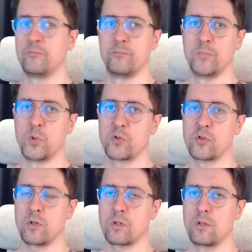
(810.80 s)
most
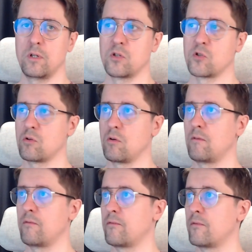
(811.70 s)
certainly
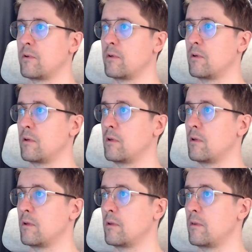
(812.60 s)
solve
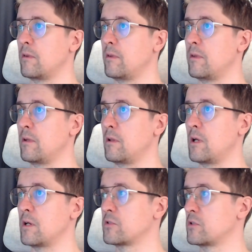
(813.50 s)
the
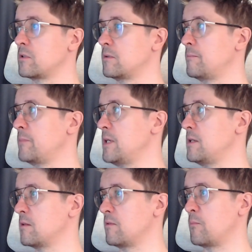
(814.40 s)
last
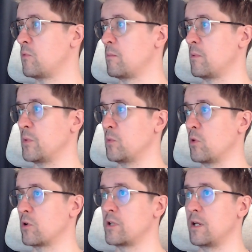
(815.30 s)
piece of the problem. It
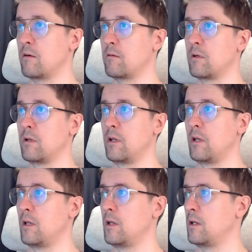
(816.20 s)
works here.
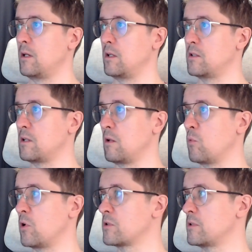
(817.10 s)
It still
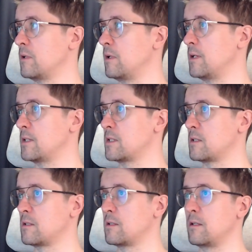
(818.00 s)
works in the
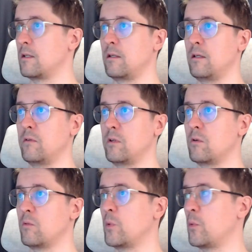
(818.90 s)
list, even
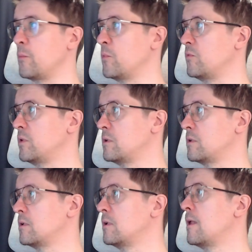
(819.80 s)
though we removed
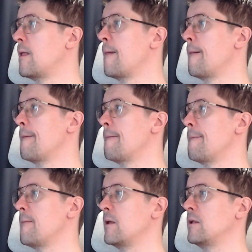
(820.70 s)
it.
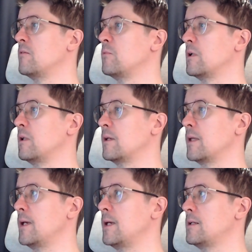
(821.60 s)
And if we click
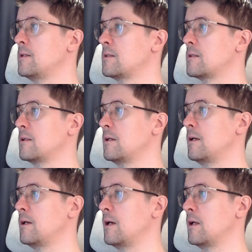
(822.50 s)
edit
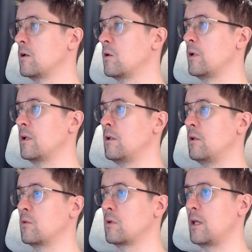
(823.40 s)
and go in and
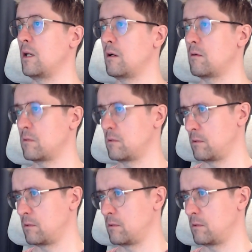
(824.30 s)
look here,